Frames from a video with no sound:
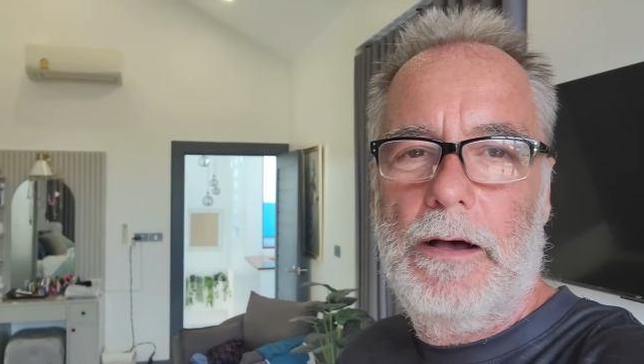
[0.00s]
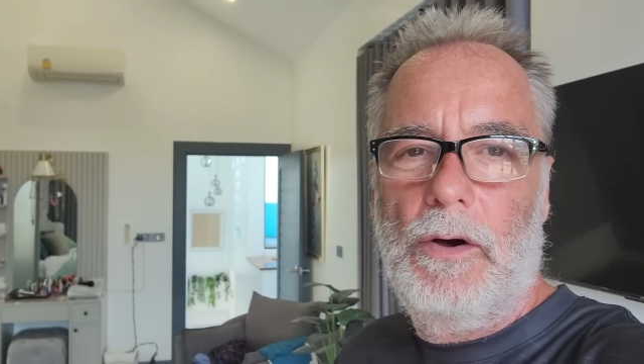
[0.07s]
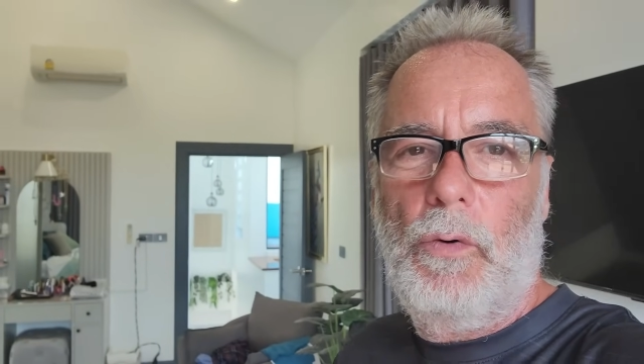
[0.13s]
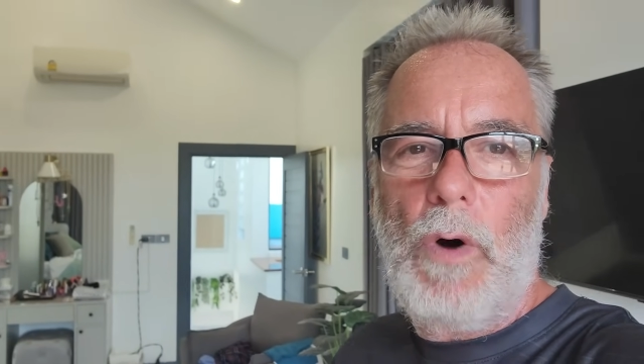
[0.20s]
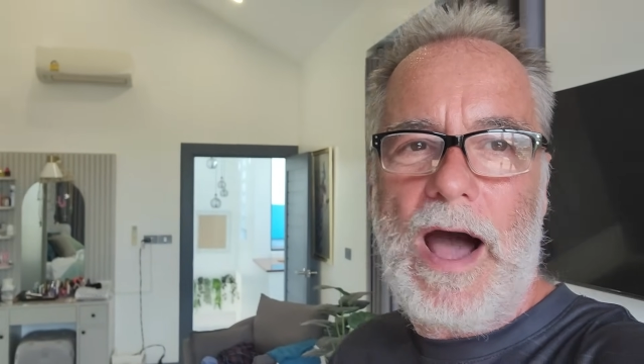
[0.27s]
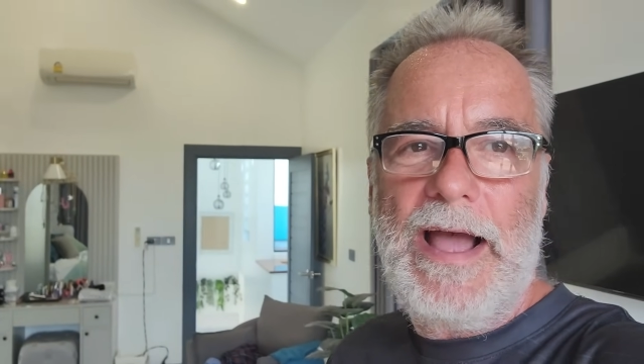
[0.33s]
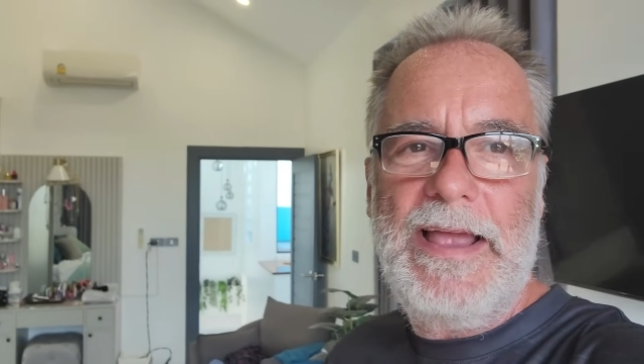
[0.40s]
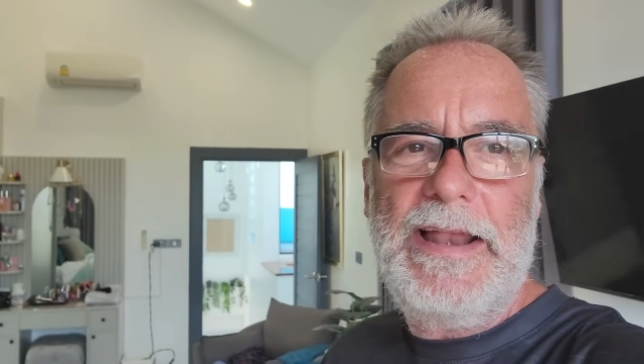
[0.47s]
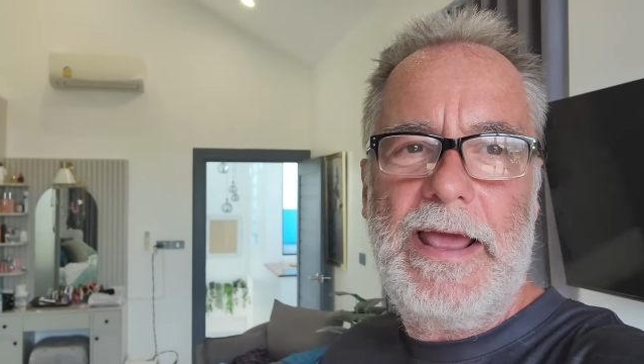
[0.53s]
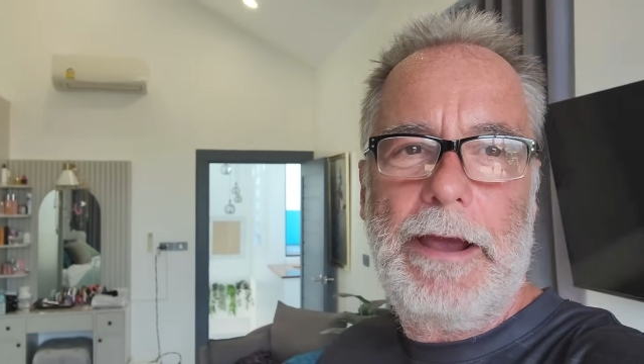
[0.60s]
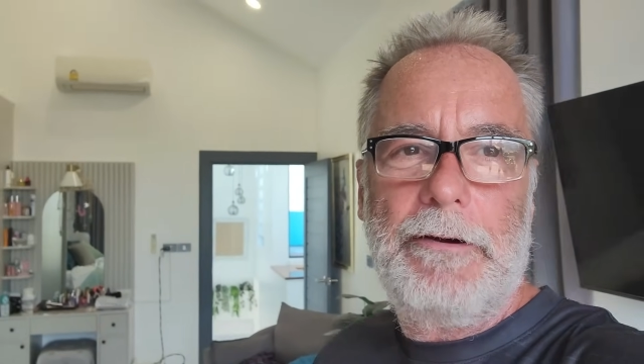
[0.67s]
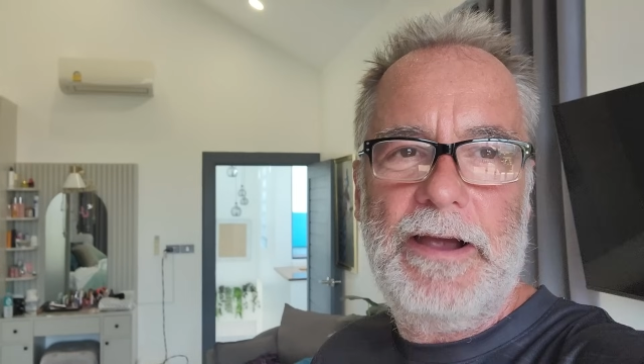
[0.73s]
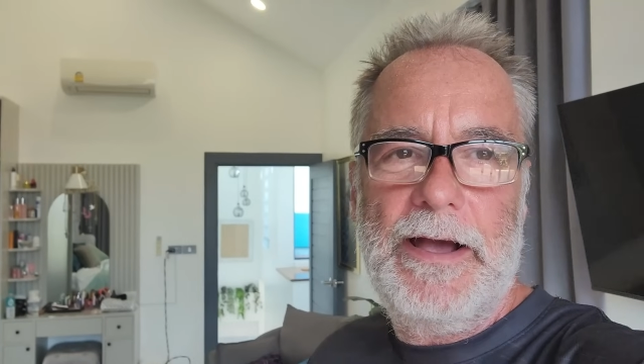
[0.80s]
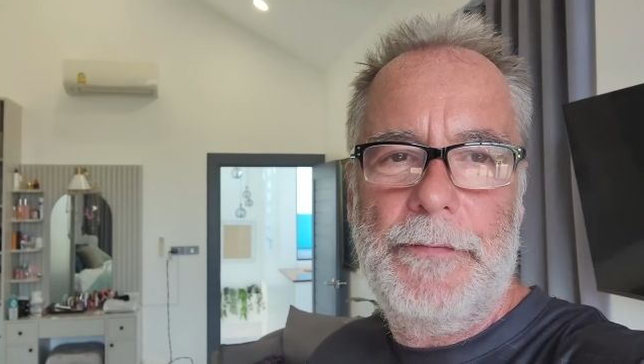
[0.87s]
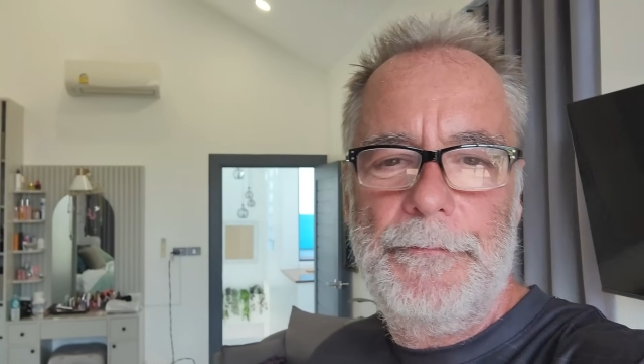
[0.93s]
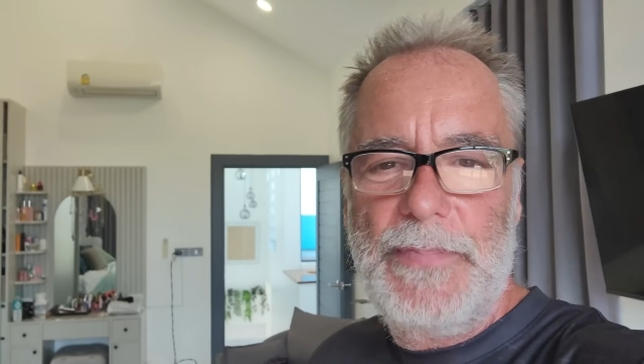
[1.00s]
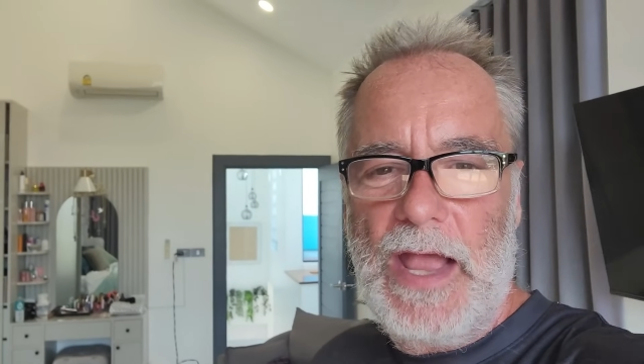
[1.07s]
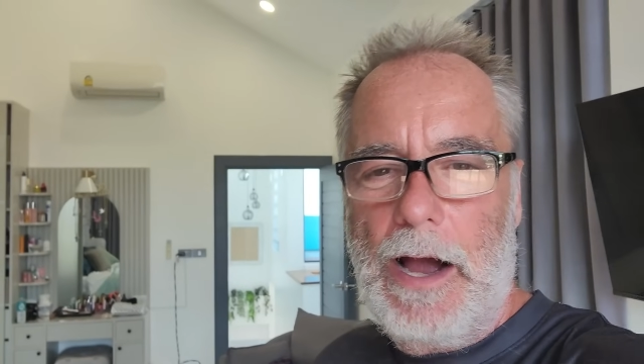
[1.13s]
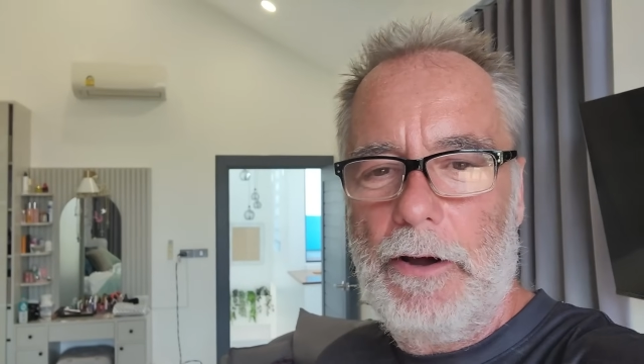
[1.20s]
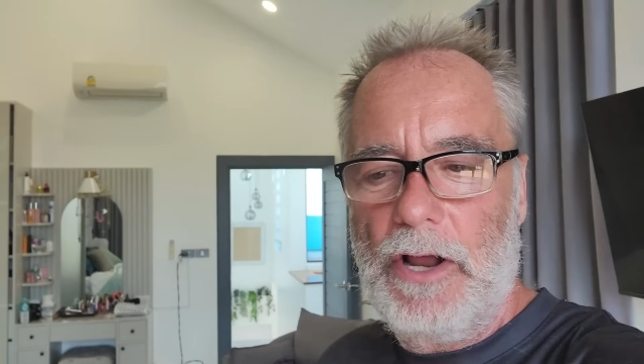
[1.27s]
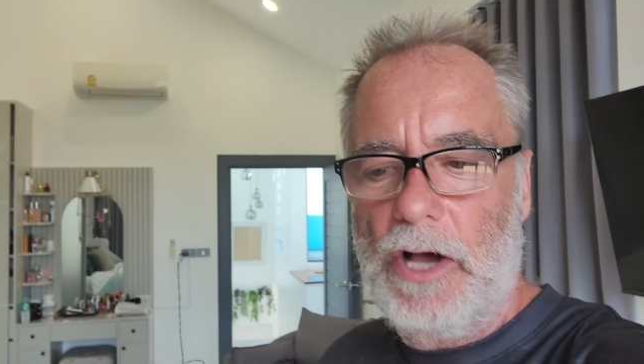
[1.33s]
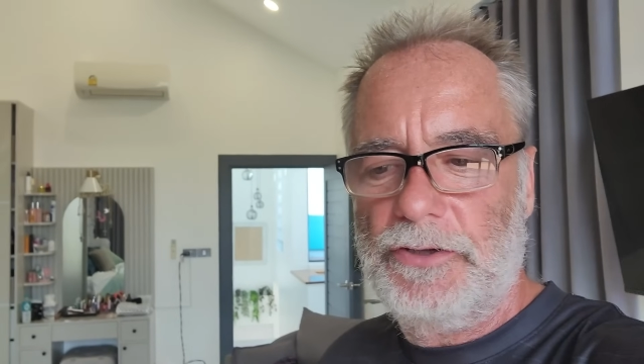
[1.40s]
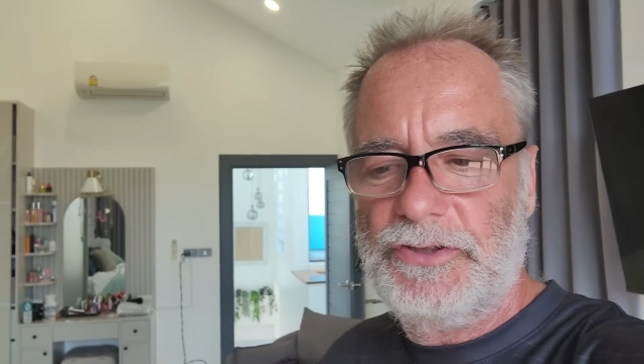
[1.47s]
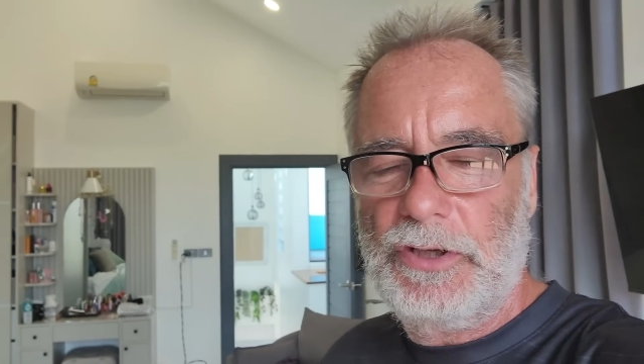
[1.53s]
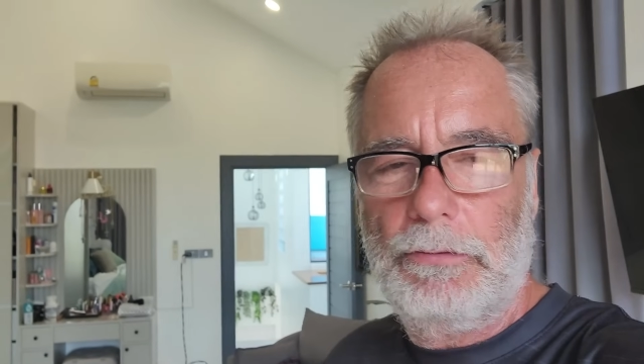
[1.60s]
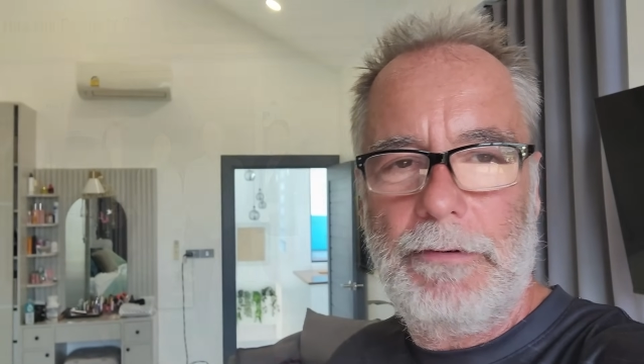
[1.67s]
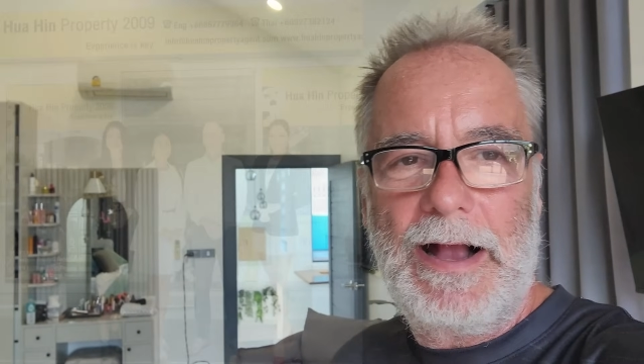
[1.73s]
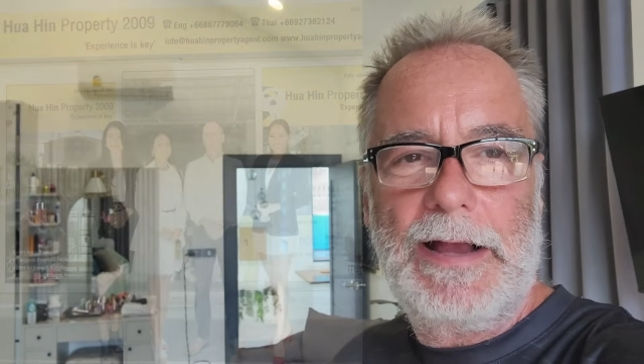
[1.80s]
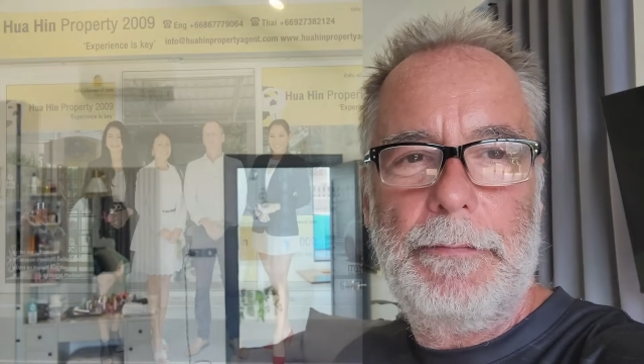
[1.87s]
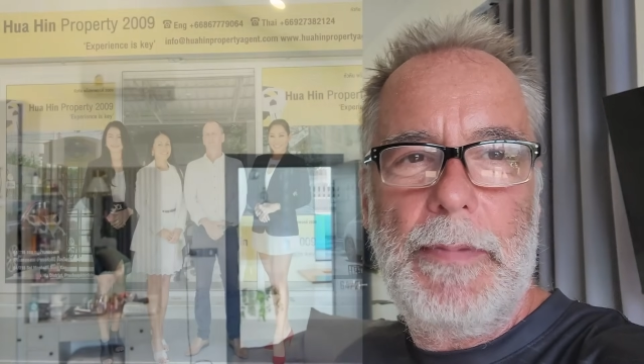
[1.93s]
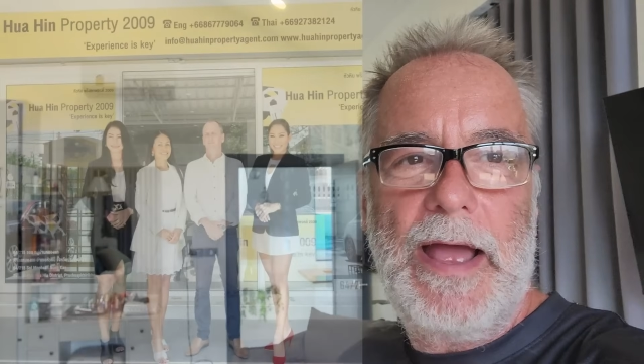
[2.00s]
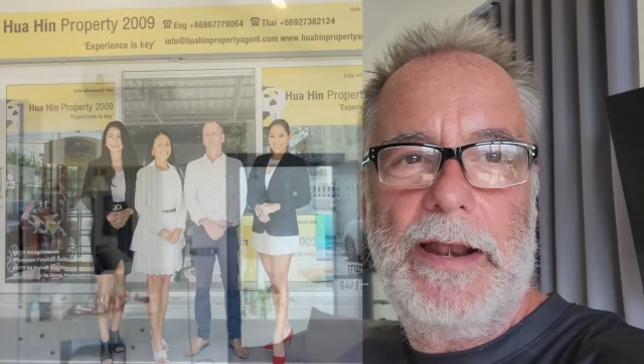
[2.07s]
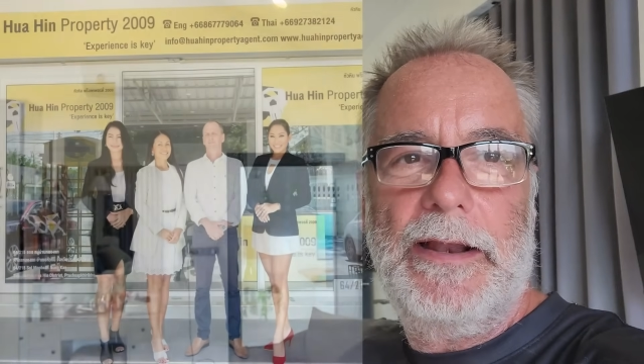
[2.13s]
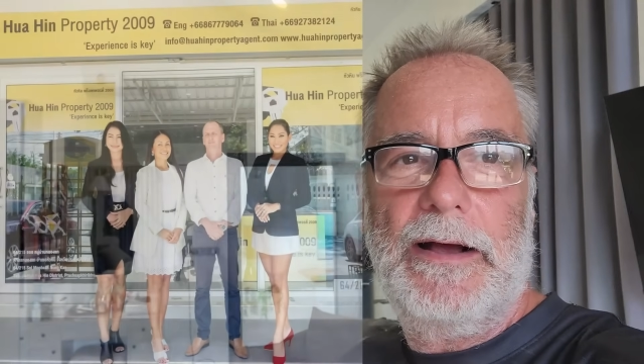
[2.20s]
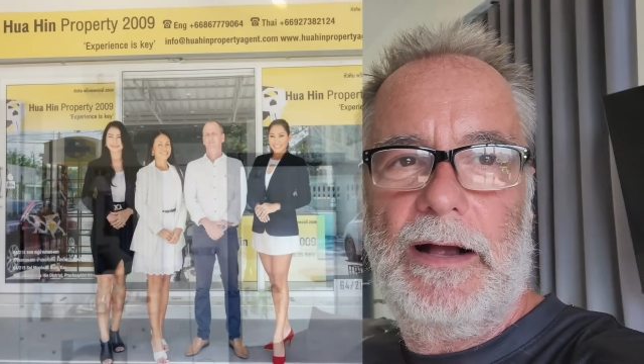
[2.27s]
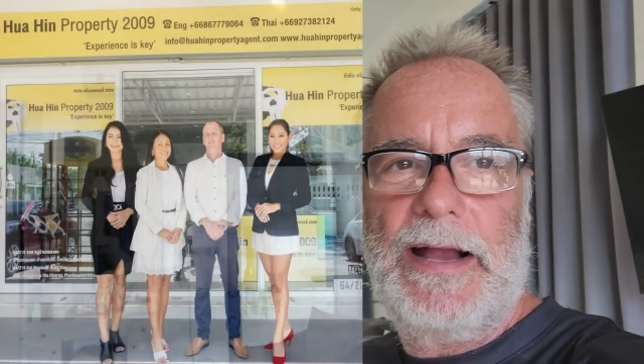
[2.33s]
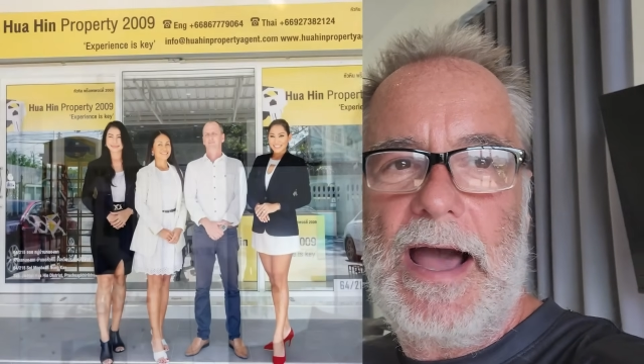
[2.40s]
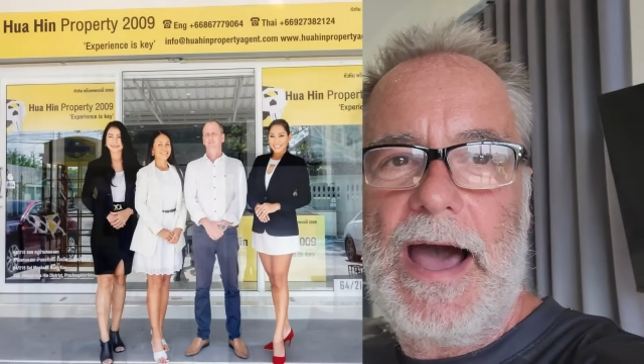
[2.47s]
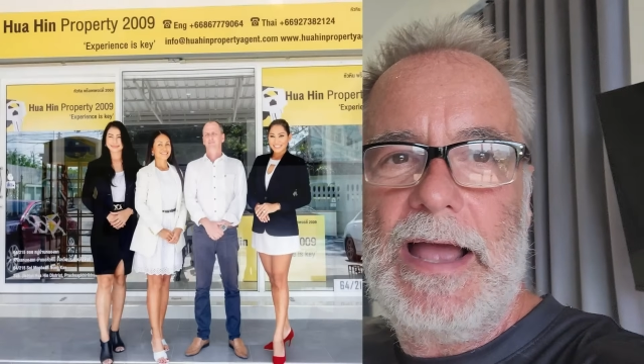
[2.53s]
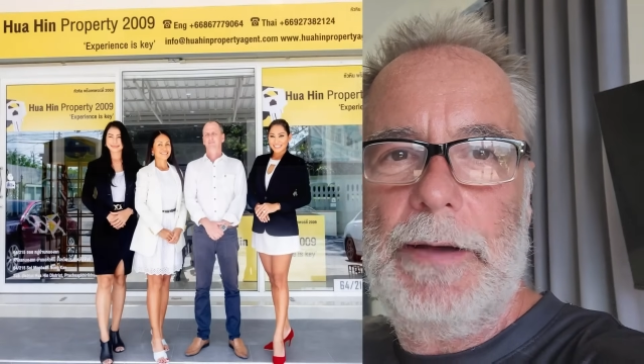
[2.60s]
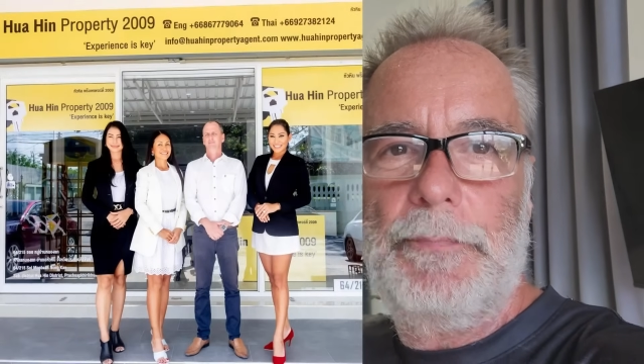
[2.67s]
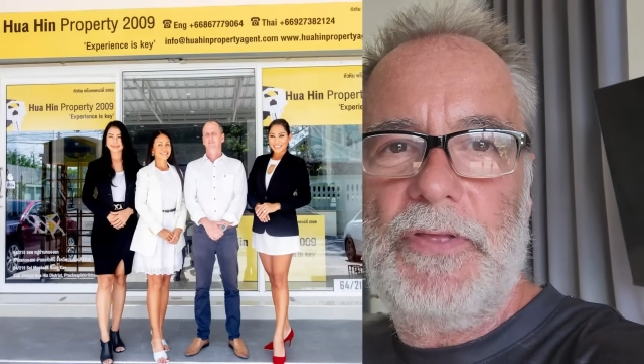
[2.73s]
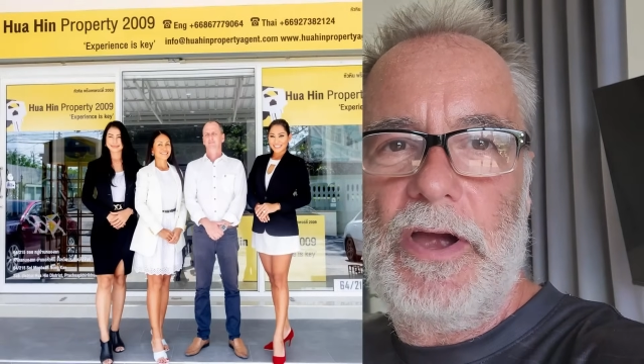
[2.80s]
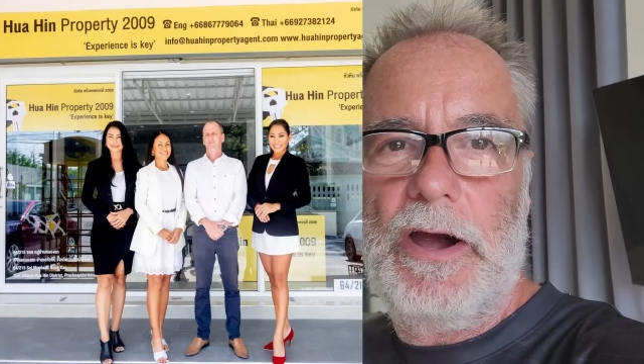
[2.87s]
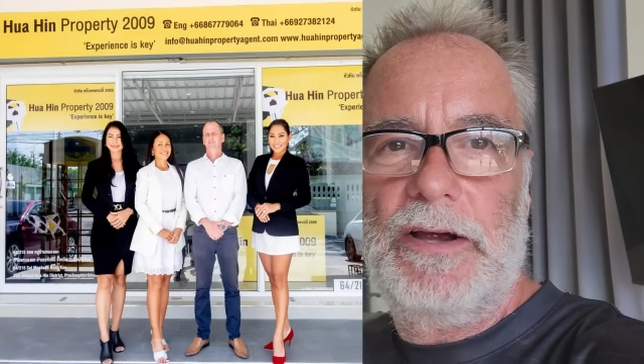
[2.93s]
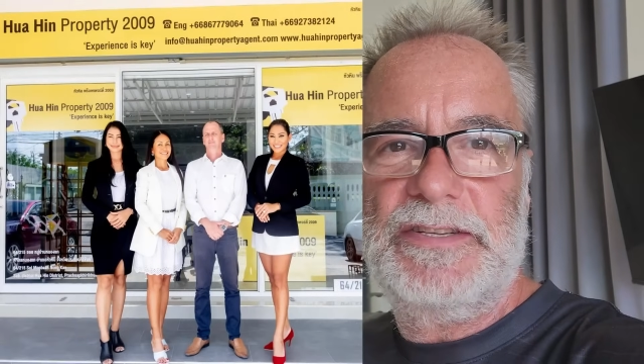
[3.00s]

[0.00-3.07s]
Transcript: Hua Hin area, I would also recommend a guy up there.